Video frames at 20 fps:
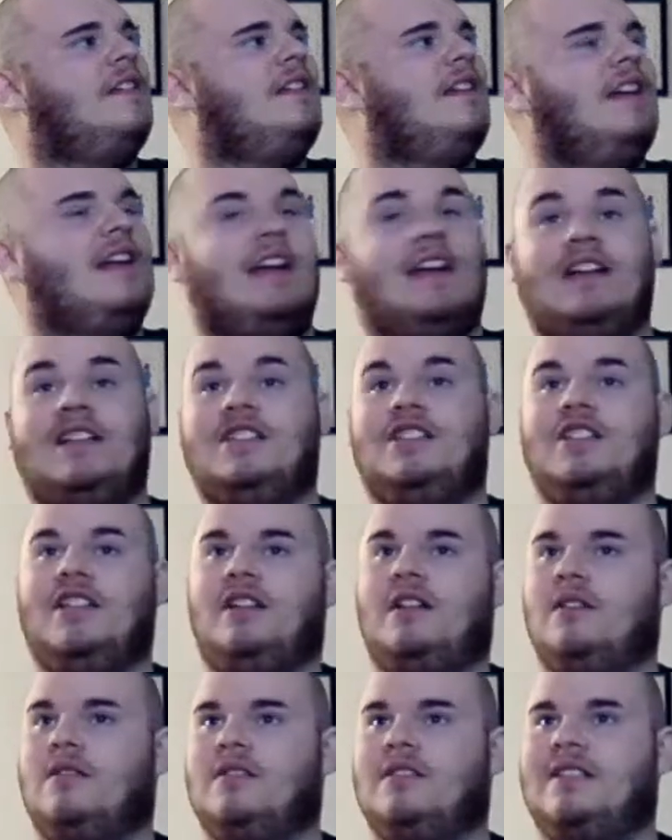And she
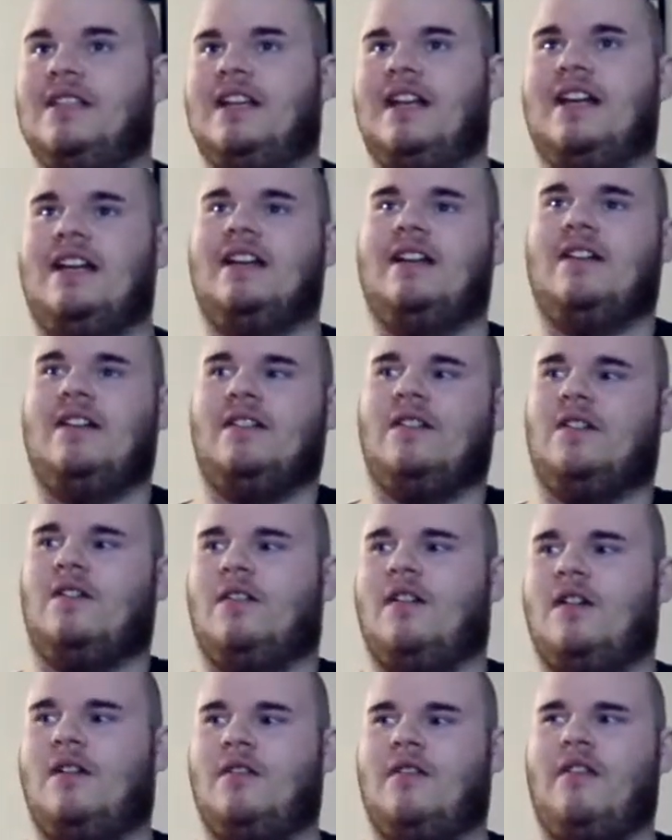goes to get it on
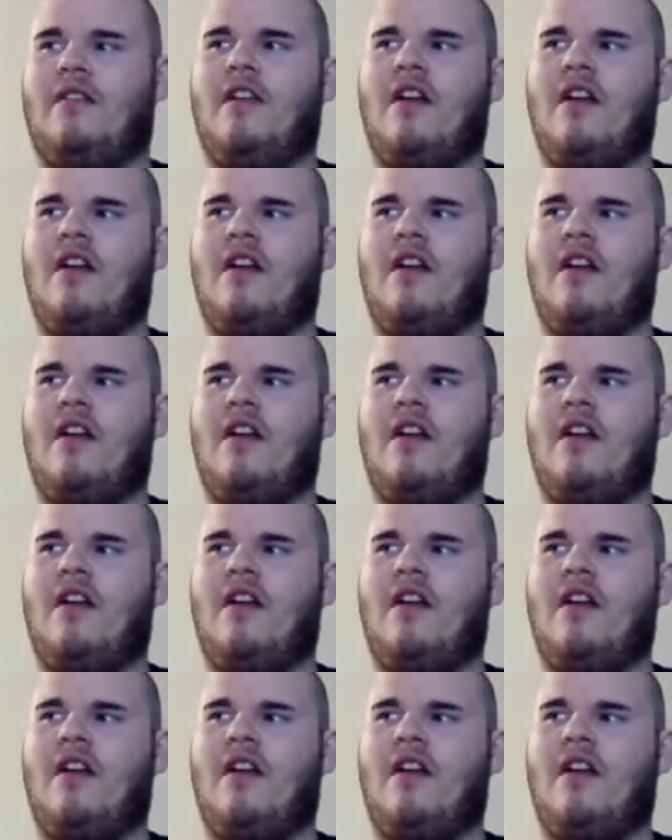her own.